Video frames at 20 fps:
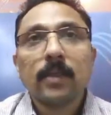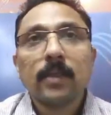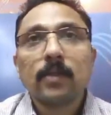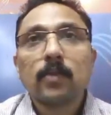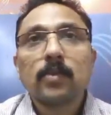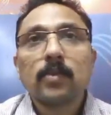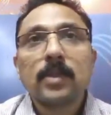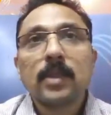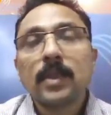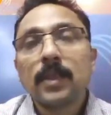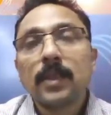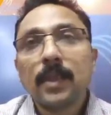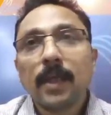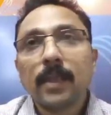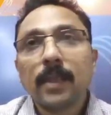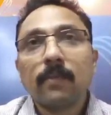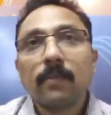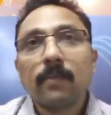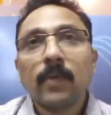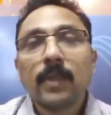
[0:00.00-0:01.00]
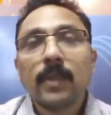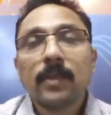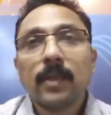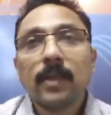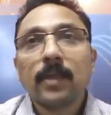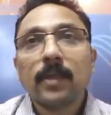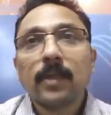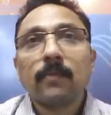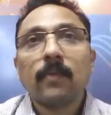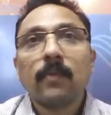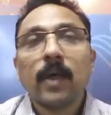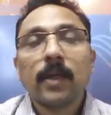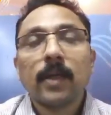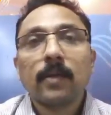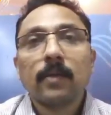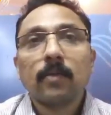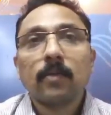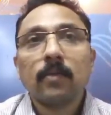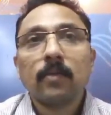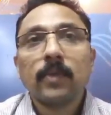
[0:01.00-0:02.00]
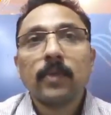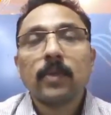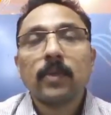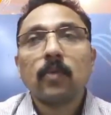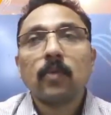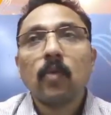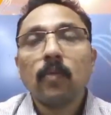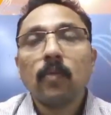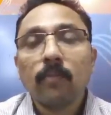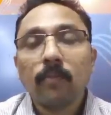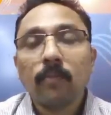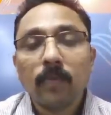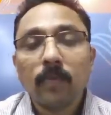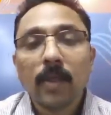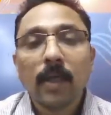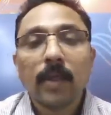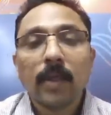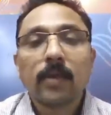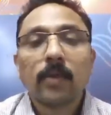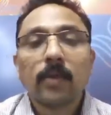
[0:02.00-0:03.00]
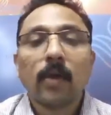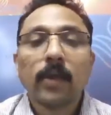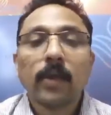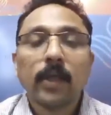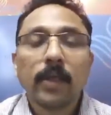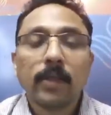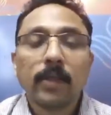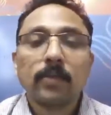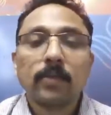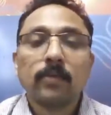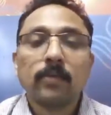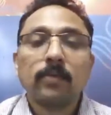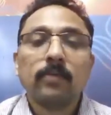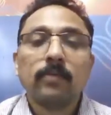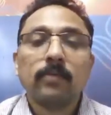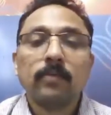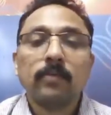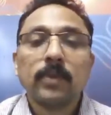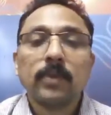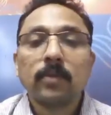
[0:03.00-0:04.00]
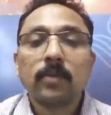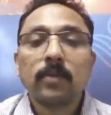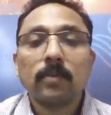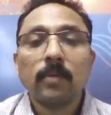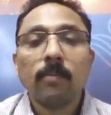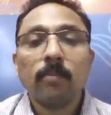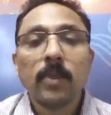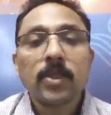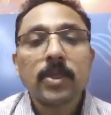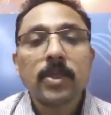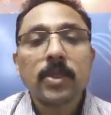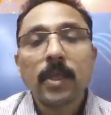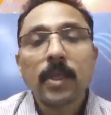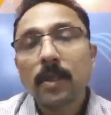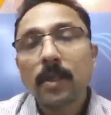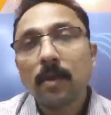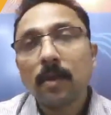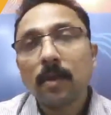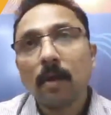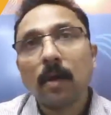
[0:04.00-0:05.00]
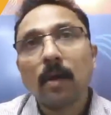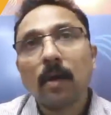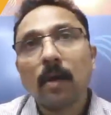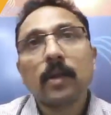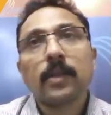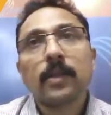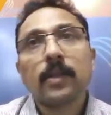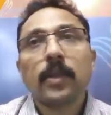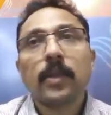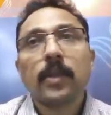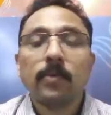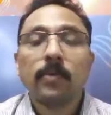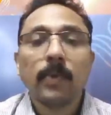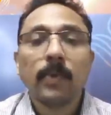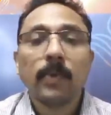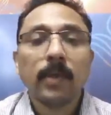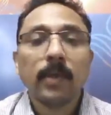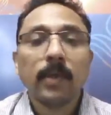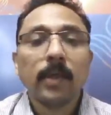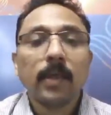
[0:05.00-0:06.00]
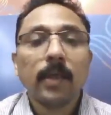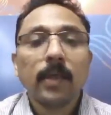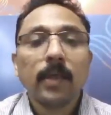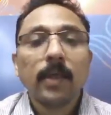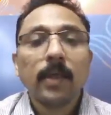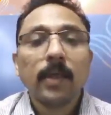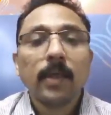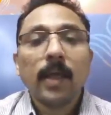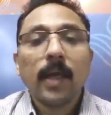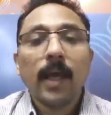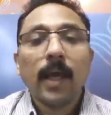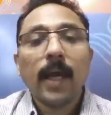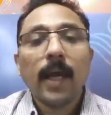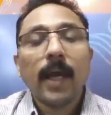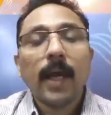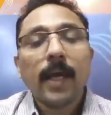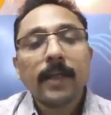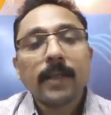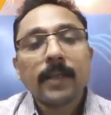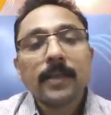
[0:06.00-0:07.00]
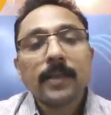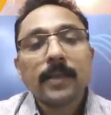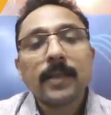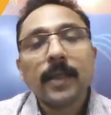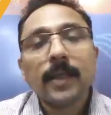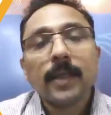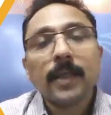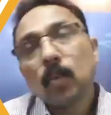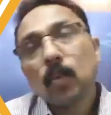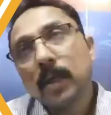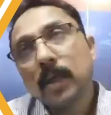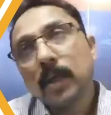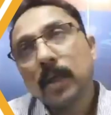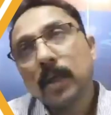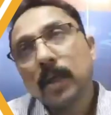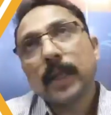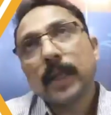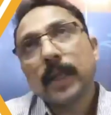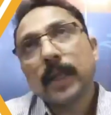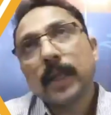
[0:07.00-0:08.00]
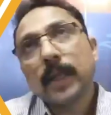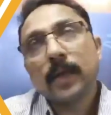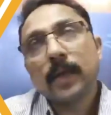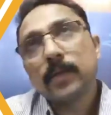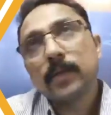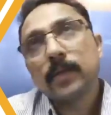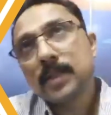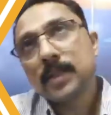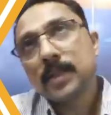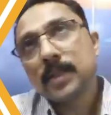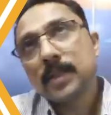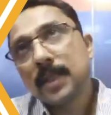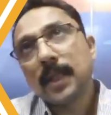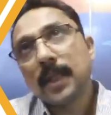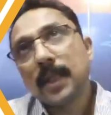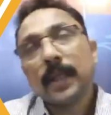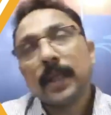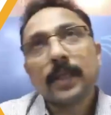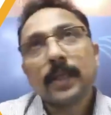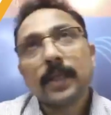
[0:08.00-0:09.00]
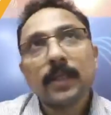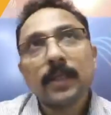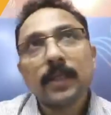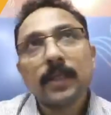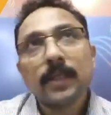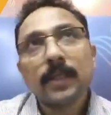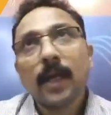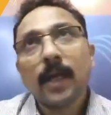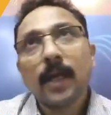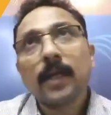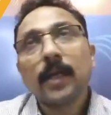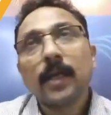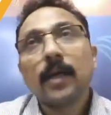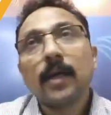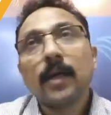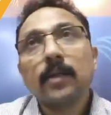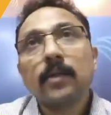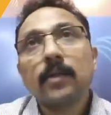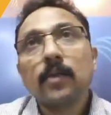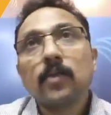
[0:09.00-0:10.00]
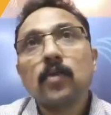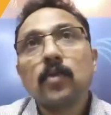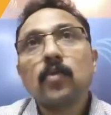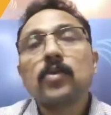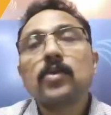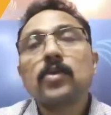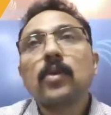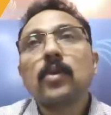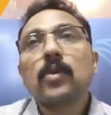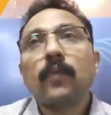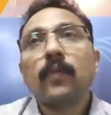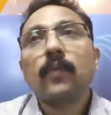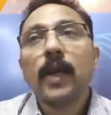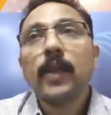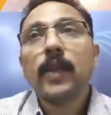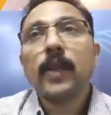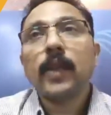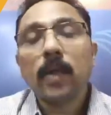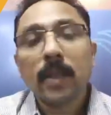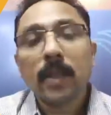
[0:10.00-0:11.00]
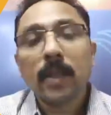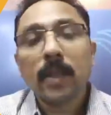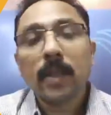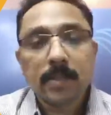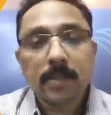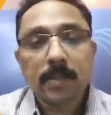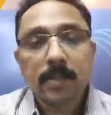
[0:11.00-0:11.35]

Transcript: to see that whether what with whom we are talking to, with the machine or the human. And the third one, what I would see, like the use of IoTs.